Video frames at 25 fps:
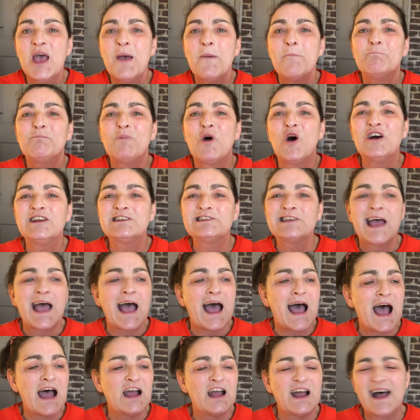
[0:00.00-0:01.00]
but
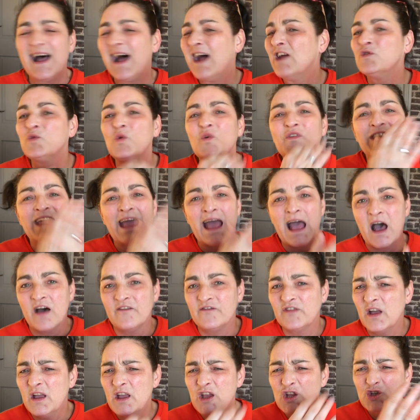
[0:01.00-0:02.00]
I know they have
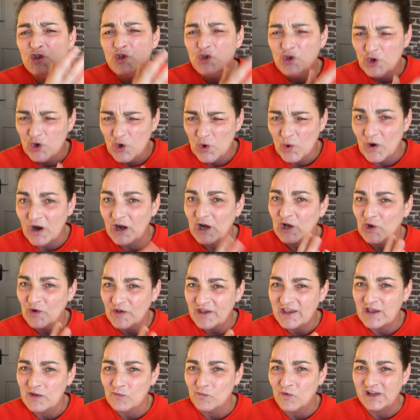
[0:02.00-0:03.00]
newer
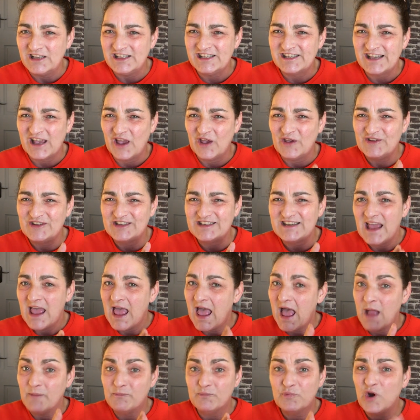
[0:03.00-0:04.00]
looking ones out
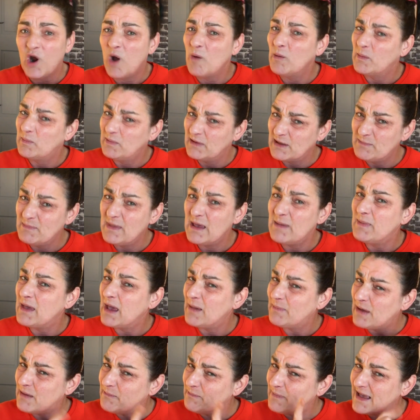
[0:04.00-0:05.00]
and probably maybe a
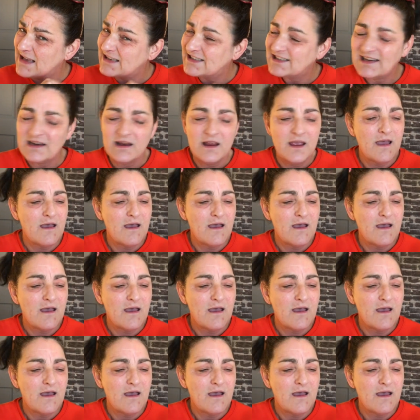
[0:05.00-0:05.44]
bit better.